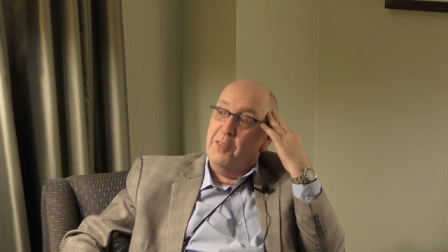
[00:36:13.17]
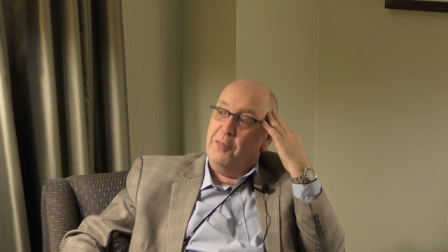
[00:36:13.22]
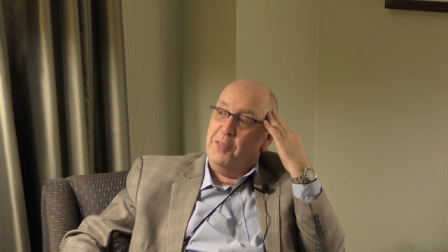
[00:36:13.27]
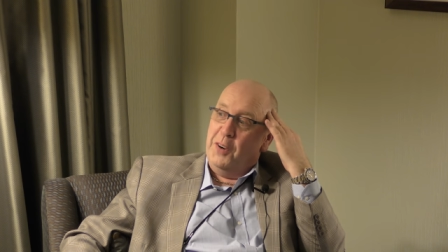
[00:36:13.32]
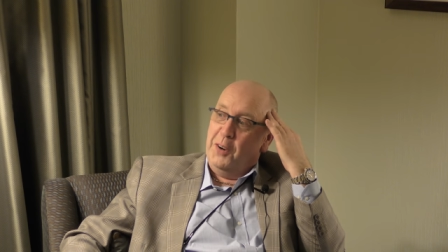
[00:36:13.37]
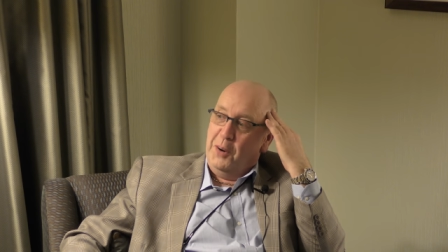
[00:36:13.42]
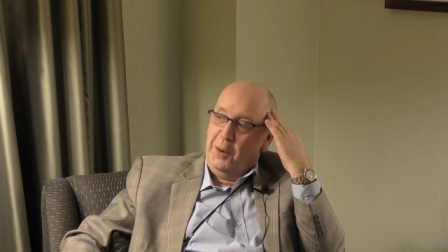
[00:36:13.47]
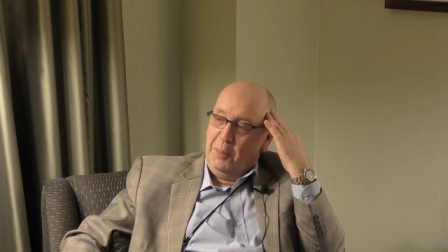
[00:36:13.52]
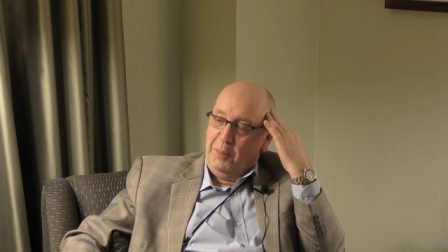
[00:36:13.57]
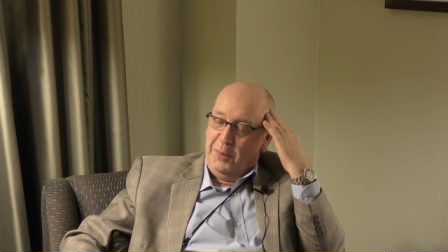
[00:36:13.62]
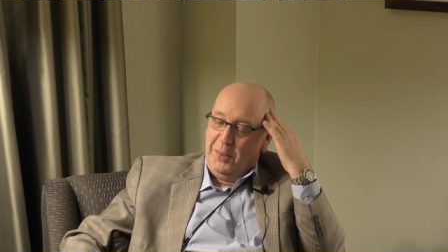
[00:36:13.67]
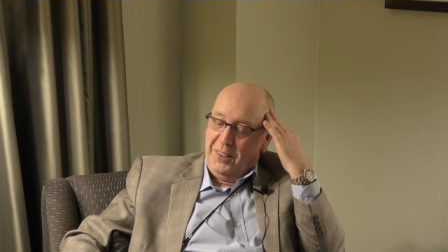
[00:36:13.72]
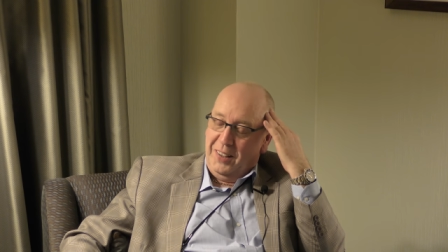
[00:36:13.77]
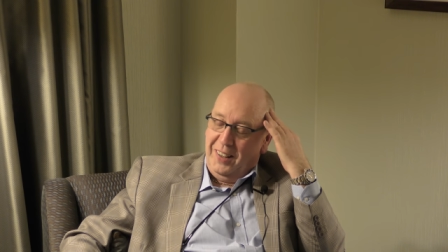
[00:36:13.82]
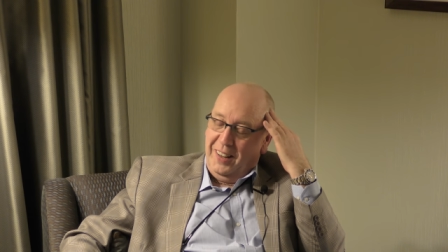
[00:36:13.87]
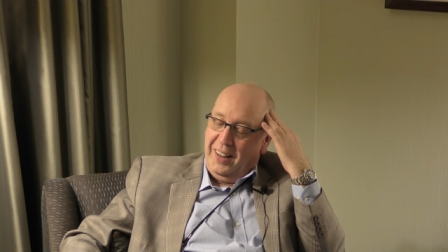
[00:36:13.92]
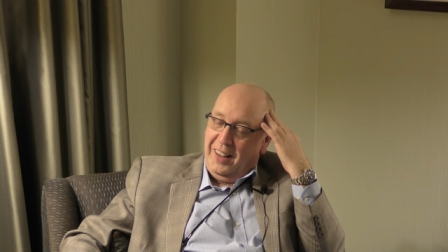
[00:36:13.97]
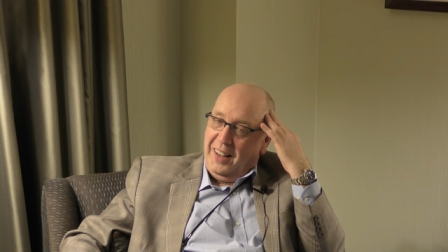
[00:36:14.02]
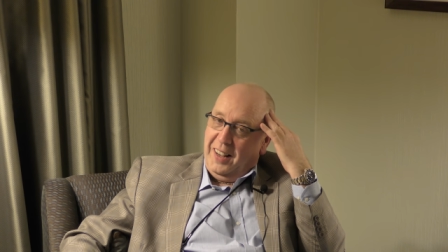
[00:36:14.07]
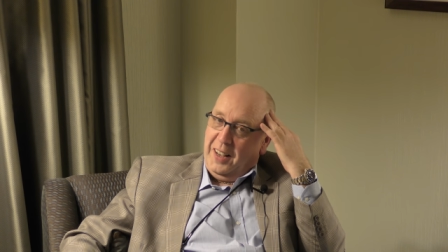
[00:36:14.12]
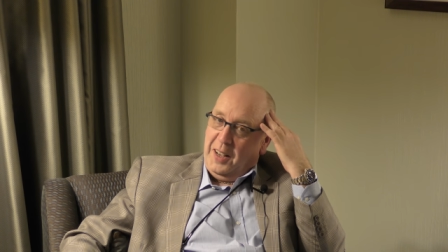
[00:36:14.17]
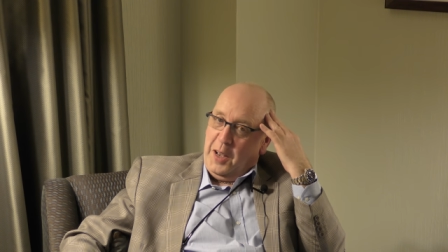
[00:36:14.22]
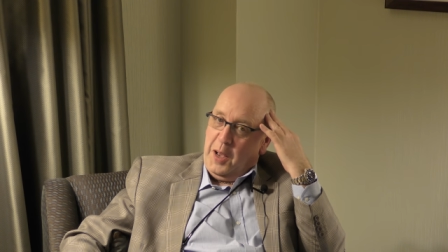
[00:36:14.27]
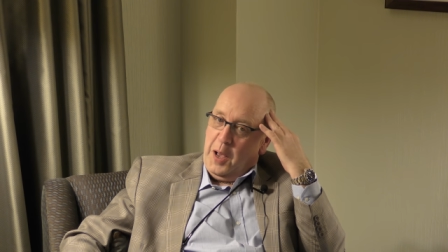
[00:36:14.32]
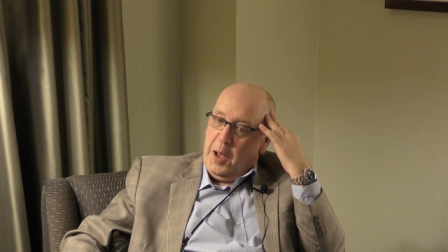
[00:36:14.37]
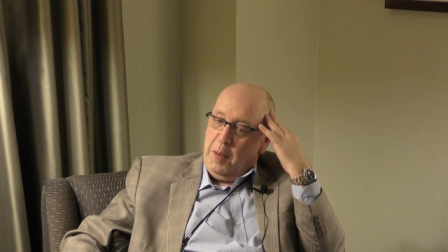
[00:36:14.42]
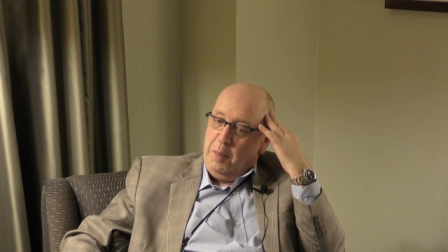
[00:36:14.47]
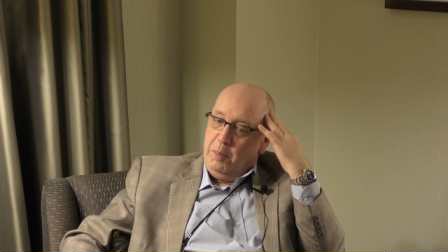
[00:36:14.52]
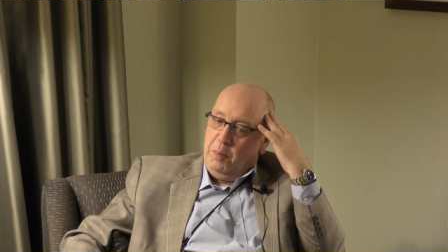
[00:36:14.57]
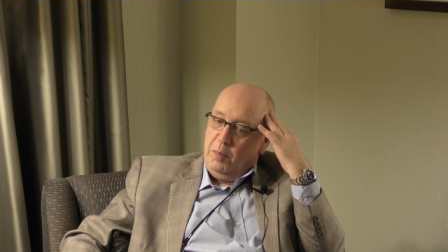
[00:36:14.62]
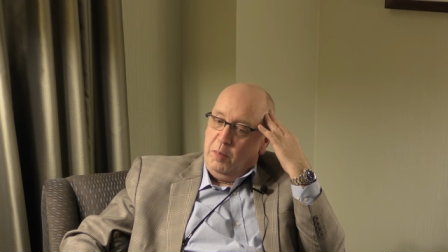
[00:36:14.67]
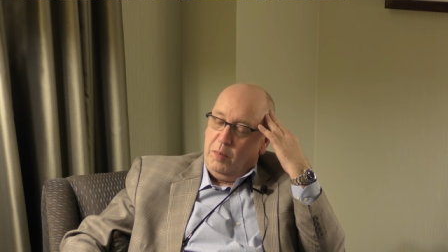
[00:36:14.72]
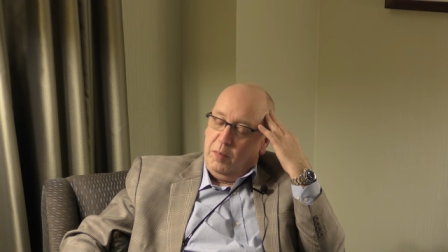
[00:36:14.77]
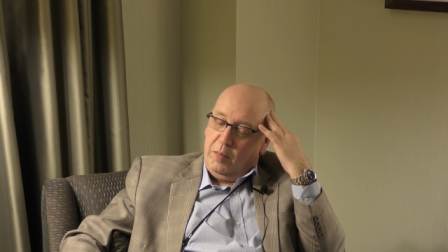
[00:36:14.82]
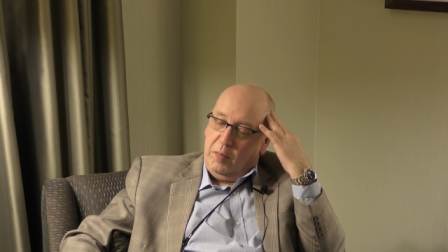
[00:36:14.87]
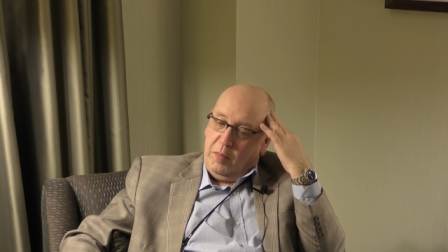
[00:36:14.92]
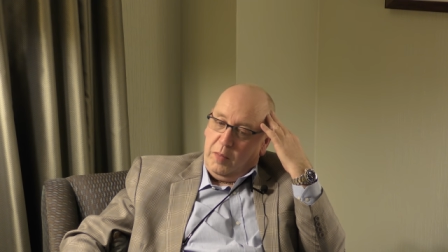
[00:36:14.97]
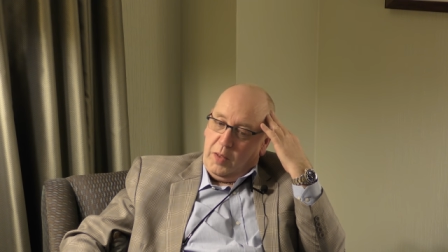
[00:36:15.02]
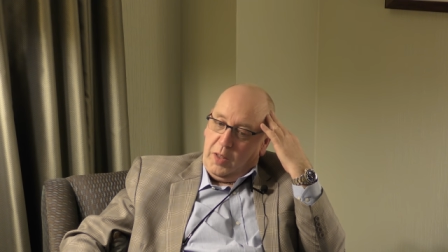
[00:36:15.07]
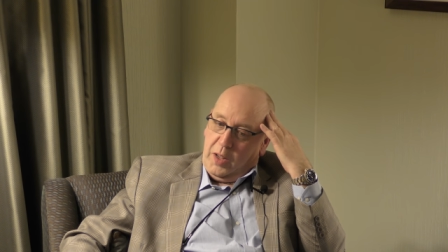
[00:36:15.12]
Philips. Um,
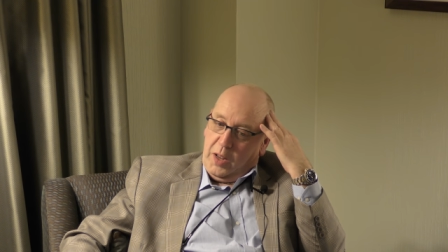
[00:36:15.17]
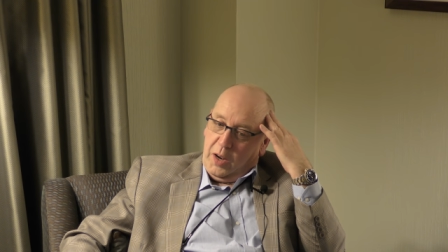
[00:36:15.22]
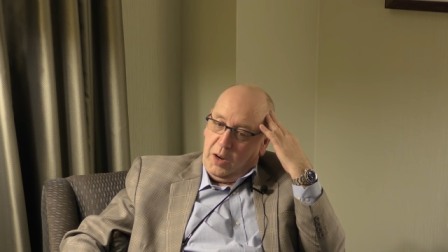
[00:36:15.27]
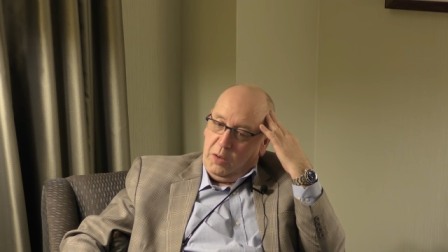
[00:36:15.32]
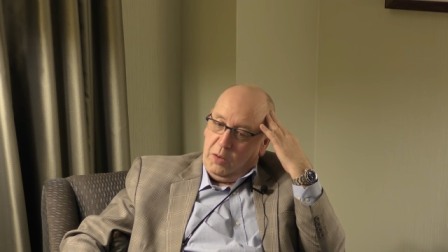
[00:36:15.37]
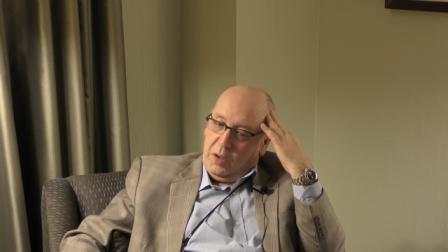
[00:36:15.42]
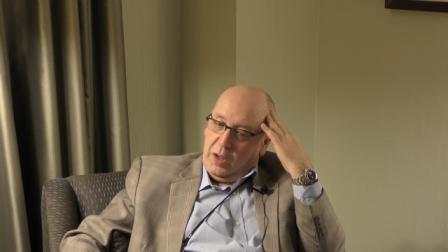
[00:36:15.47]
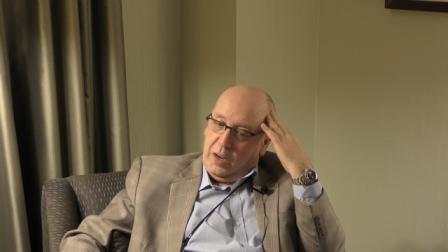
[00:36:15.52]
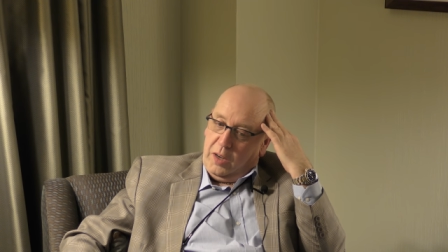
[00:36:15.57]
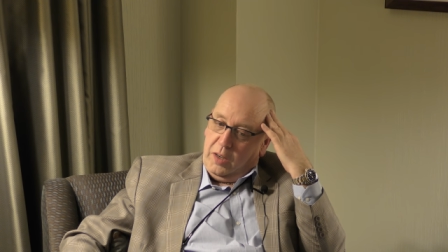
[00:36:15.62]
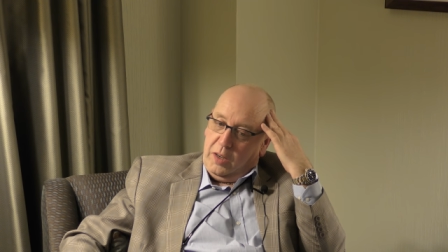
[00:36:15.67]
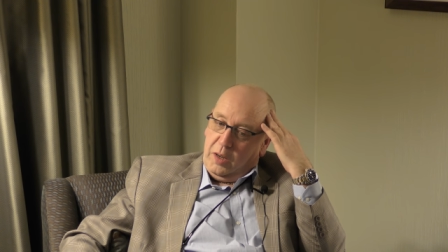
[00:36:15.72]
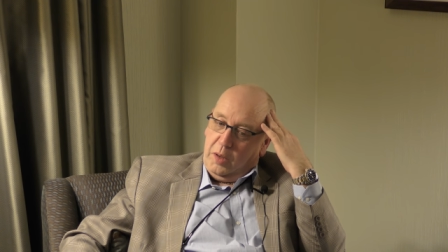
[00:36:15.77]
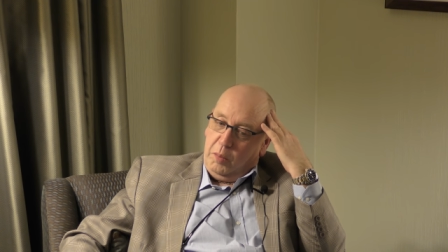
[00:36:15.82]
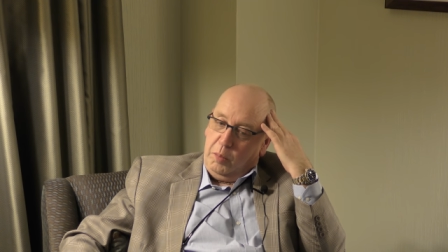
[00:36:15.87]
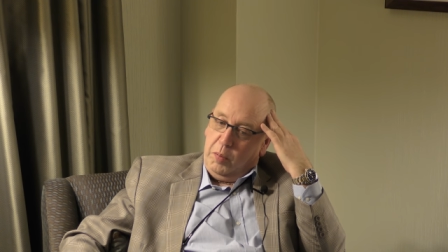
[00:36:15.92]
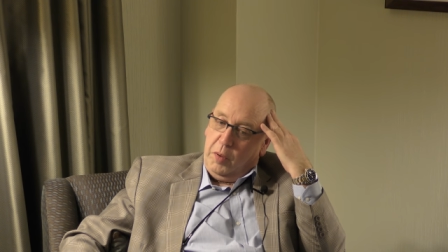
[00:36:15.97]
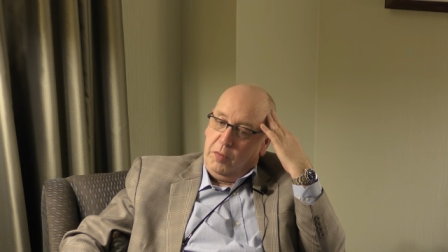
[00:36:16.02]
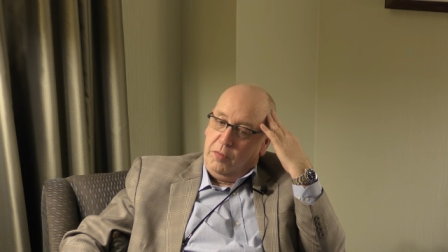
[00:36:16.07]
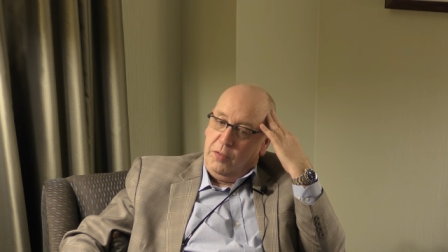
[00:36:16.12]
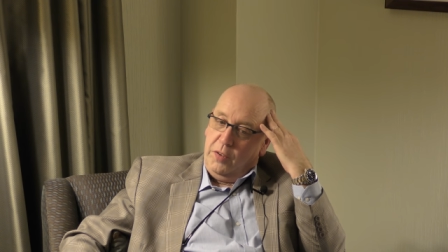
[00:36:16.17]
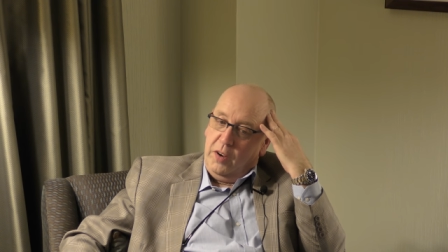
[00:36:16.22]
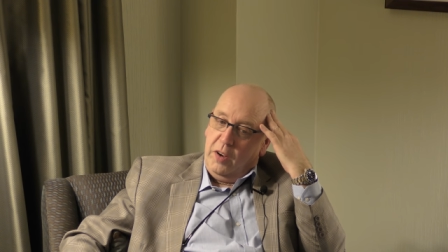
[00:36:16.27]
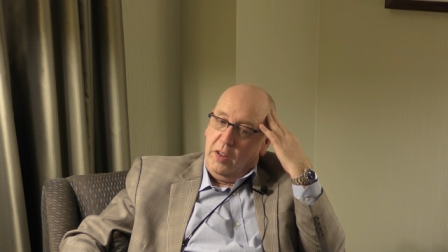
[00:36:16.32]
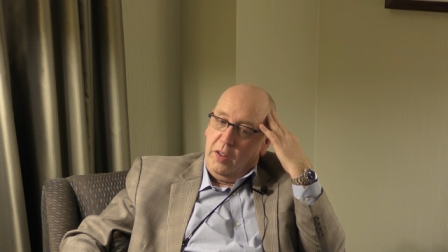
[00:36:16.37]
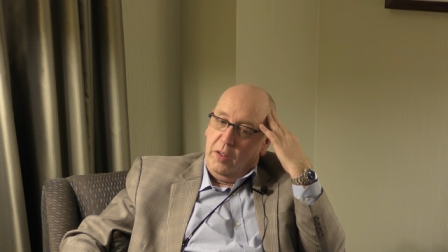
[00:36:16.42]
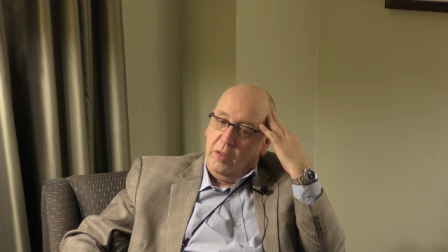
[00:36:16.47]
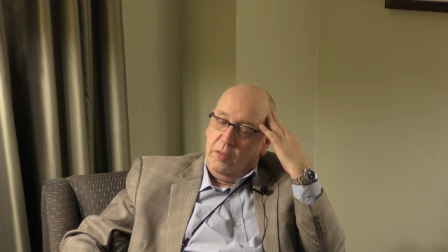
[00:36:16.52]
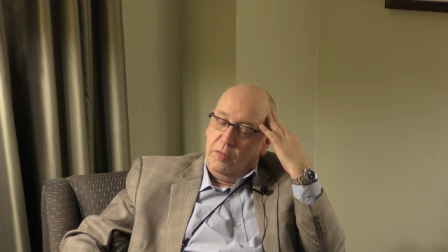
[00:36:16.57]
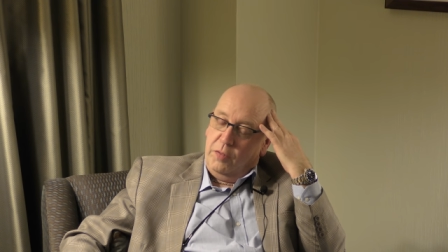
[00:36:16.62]
you know, and but Philip,